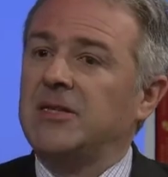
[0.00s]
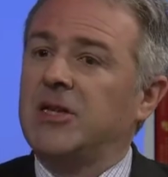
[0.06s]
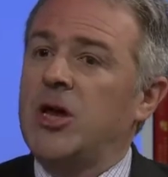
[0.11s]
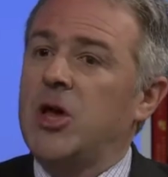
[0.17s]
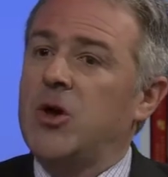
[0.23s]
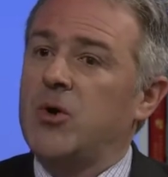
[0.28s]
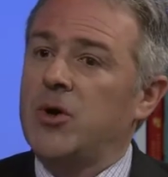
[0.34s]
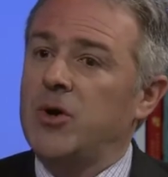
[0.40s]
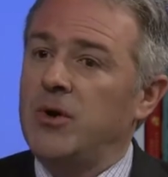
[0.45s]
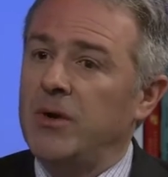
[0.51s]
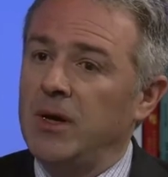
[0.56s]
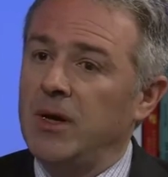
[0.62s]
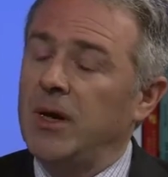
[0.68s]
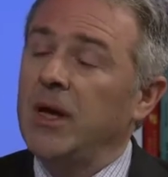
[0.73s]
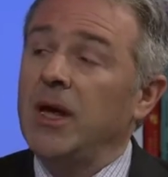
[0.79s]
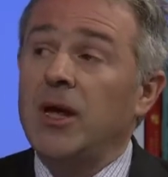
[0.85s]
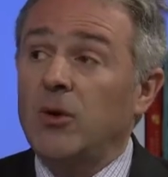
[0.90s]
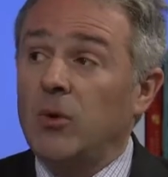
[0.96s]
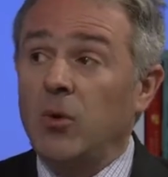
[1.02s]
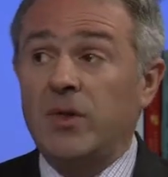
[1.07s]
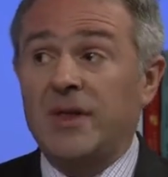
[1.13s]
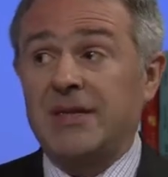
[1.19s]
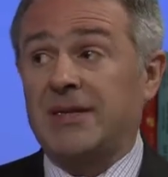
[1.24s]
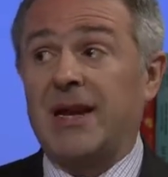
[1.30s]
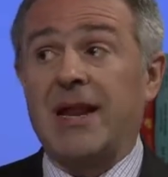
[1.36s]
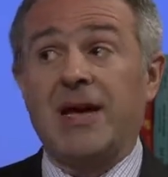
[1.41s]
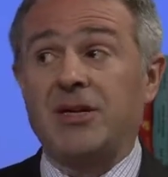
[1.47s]
slogan in all
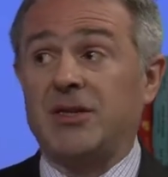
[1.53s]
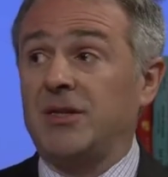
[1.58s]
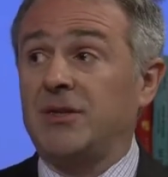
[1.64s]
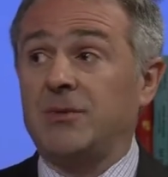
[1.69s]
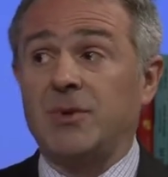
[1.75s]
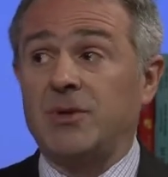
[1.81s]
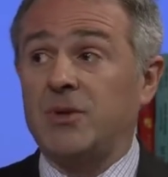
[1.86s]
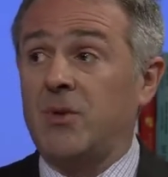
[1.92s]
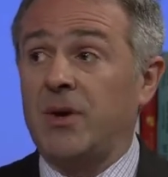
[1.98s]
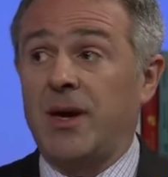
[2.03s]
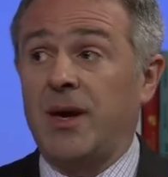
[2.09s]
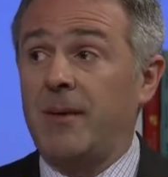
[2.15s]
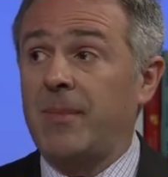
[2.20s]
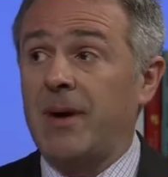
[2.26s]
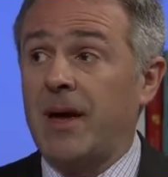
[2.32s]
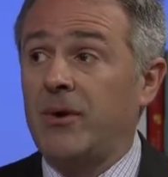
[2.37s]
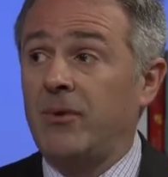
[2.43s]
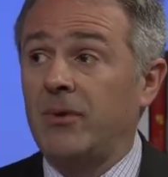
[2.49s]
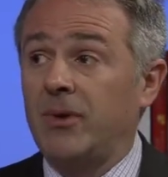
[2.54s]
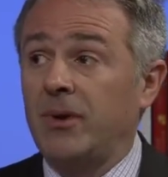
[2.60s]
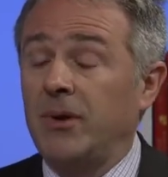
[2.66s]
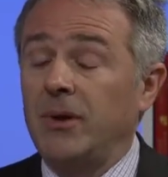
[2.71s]
these elections we're talking about,